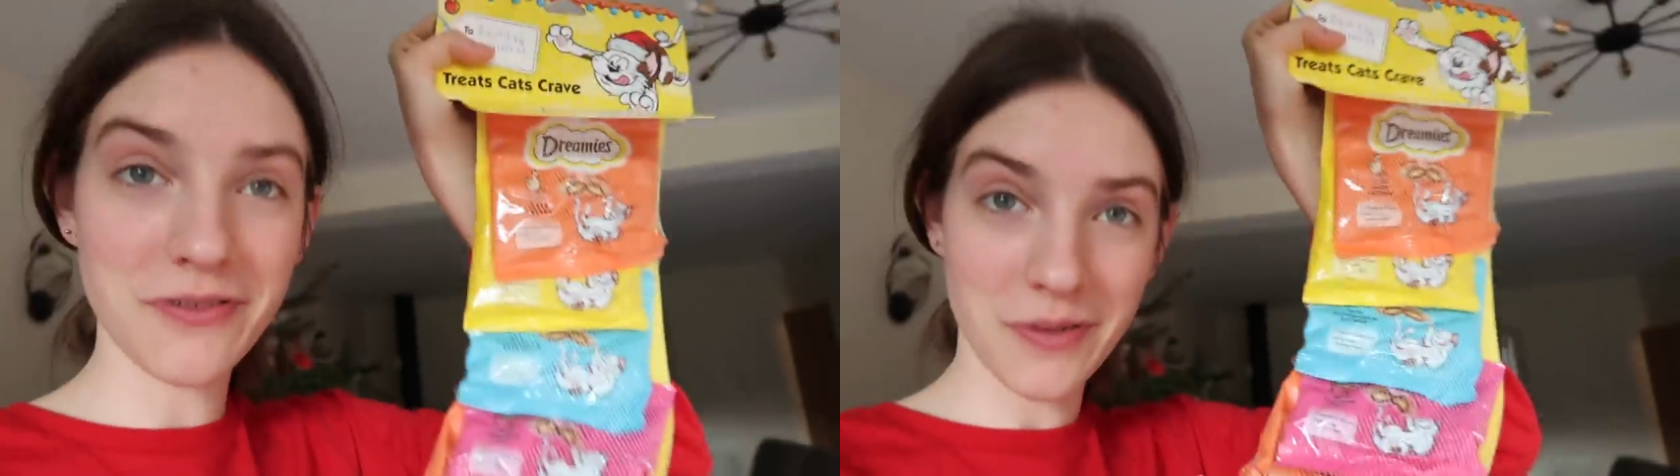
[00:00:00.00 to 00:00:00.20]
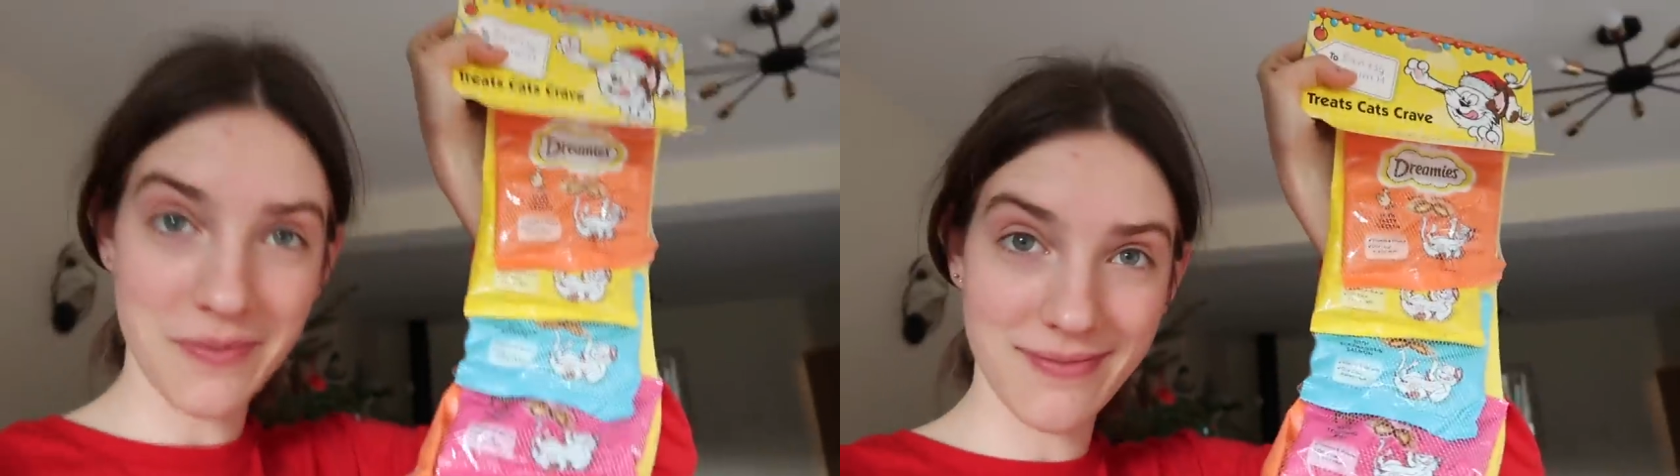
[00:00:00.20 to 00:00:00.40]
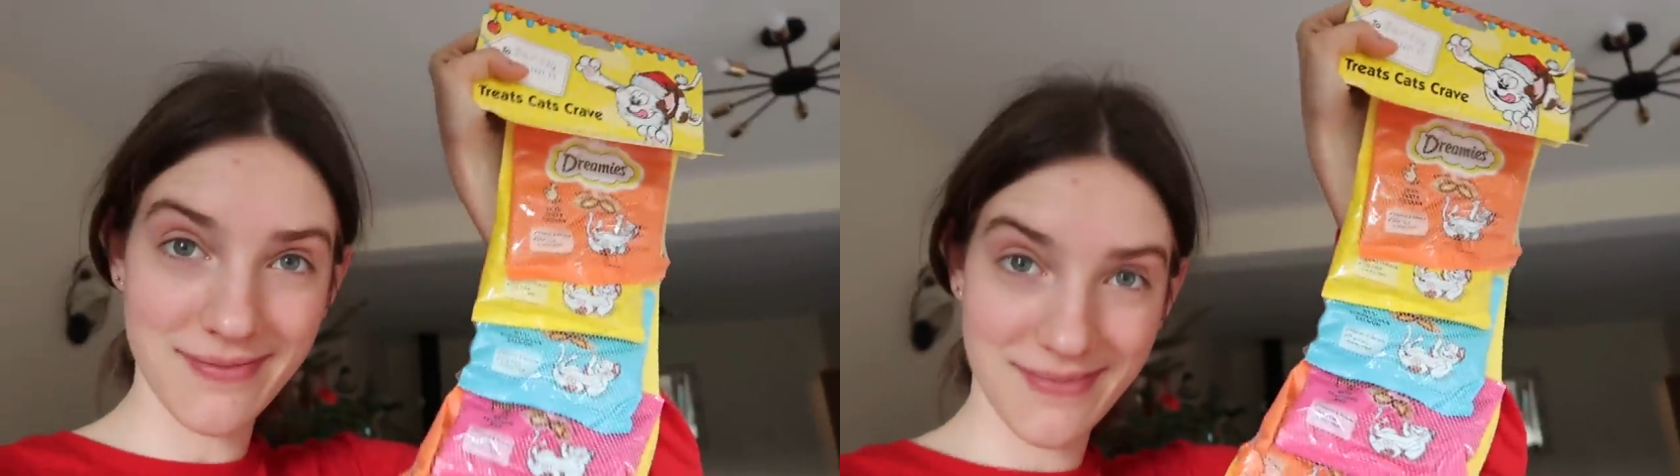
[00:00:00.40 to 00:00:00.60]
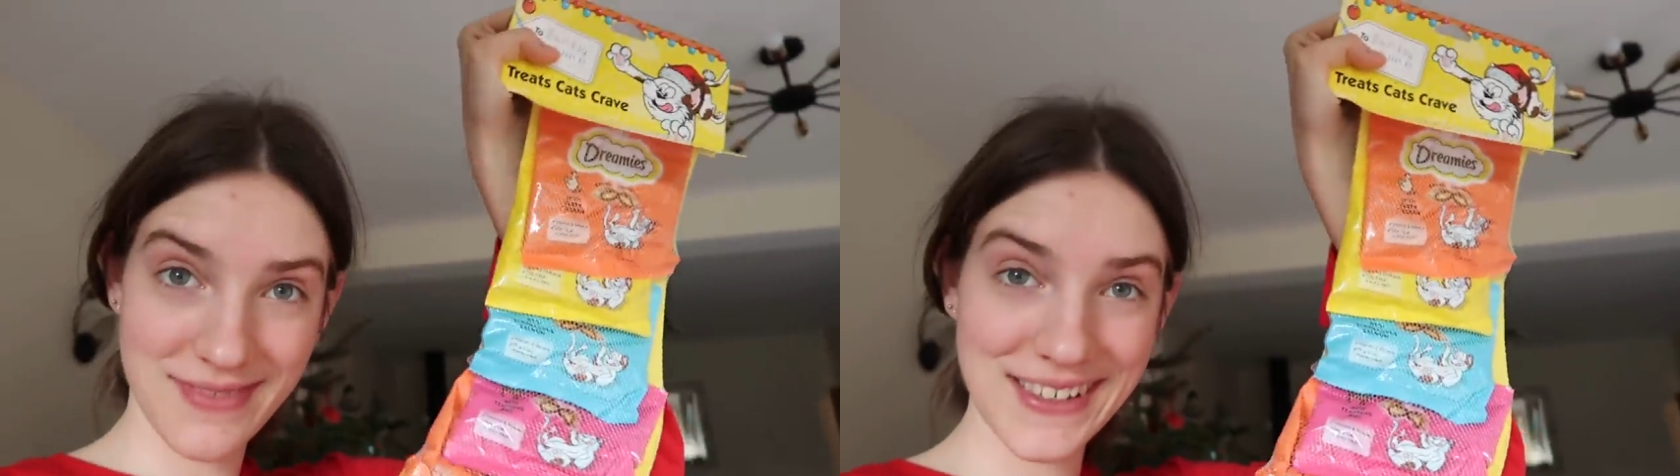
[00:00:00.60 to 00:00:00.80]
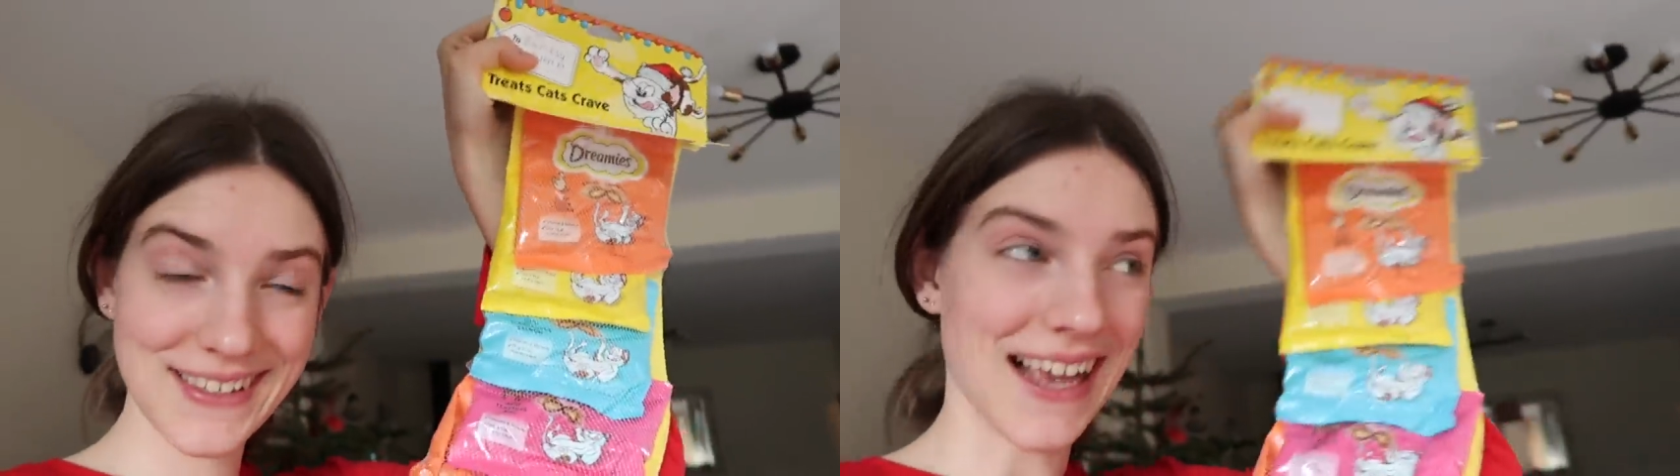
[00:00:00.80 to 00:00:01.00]
from
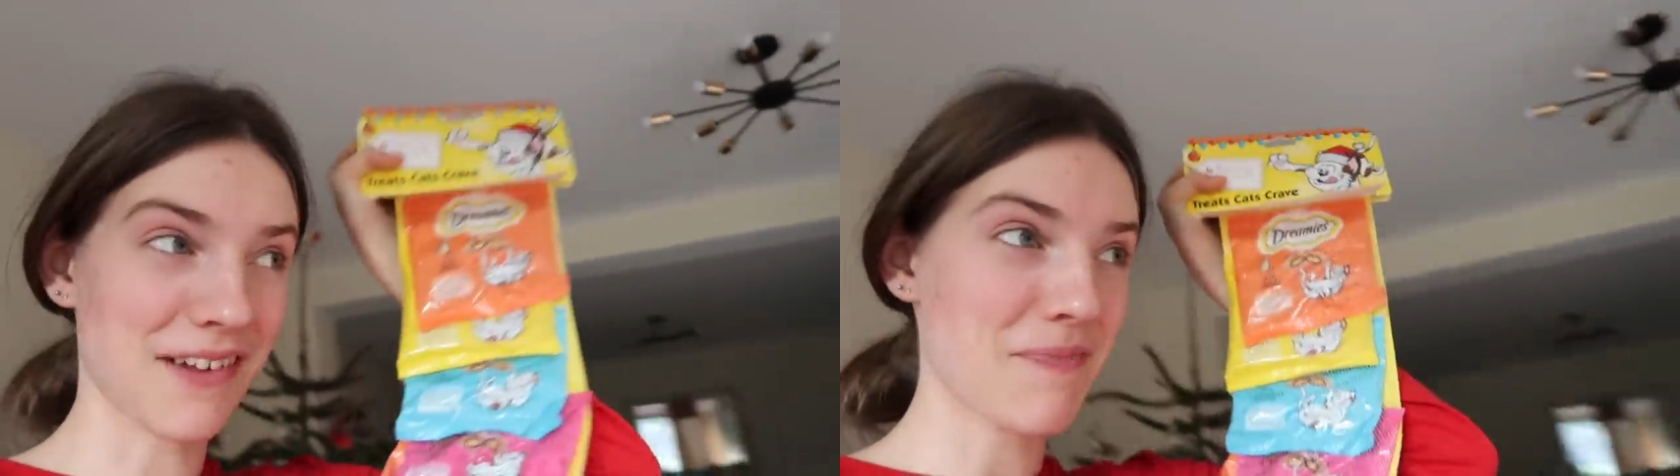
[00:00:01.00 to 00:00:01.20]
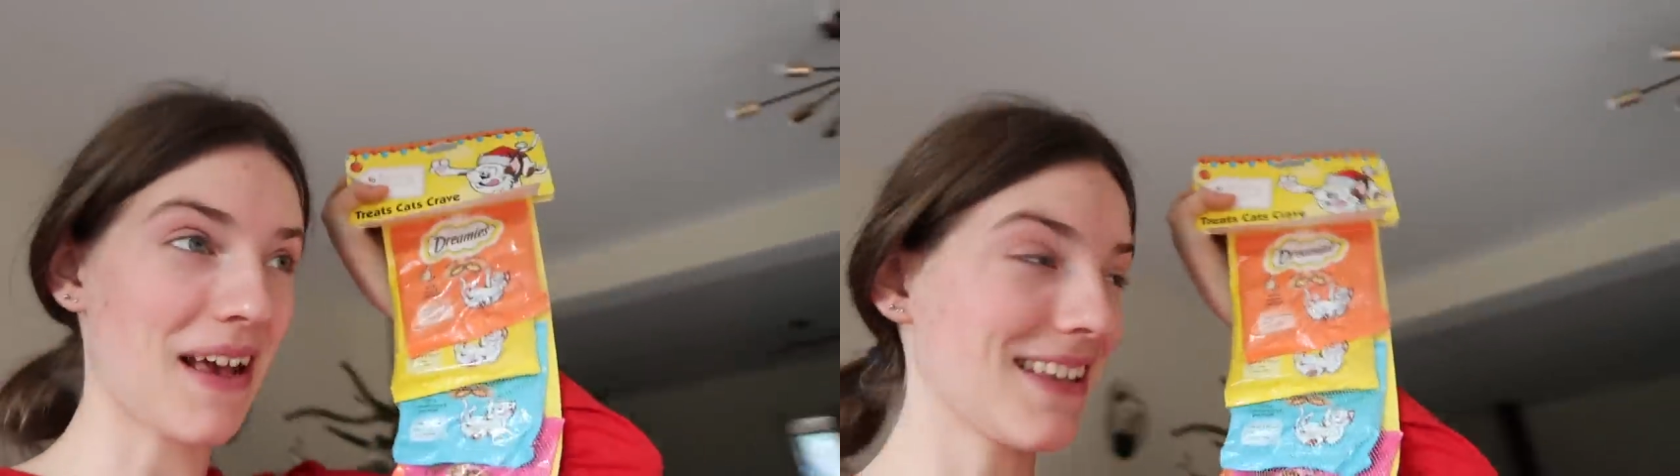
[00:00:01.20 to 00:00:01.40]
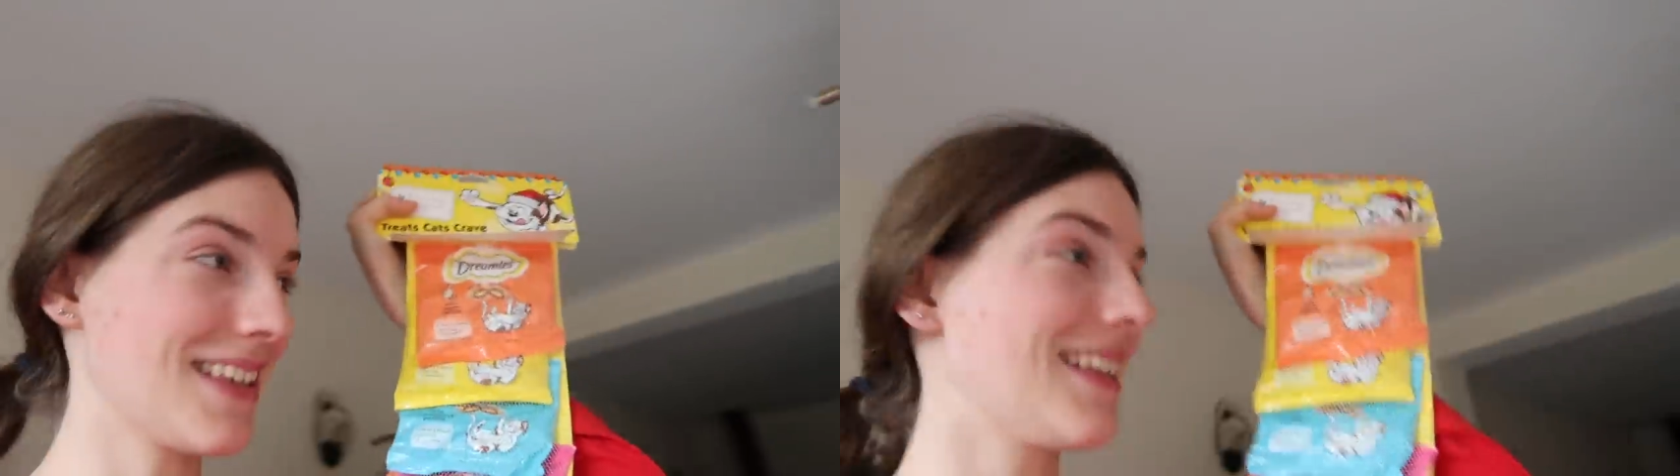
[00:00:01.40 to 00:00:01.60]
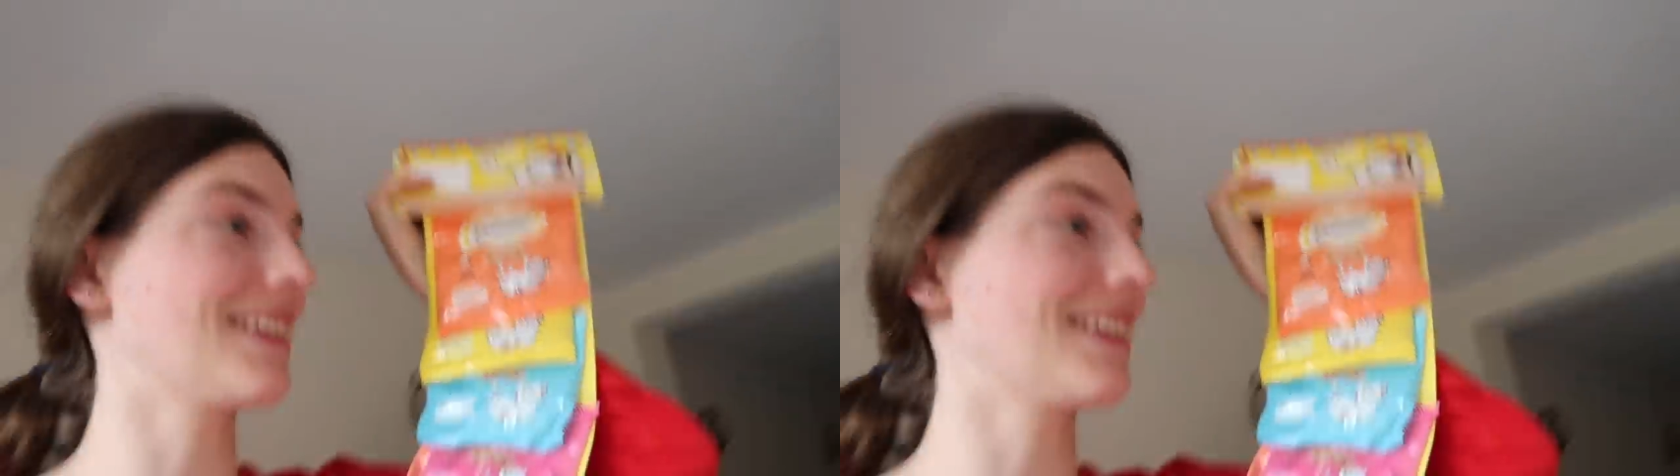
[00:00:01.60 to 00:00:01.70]
Scent, Banksy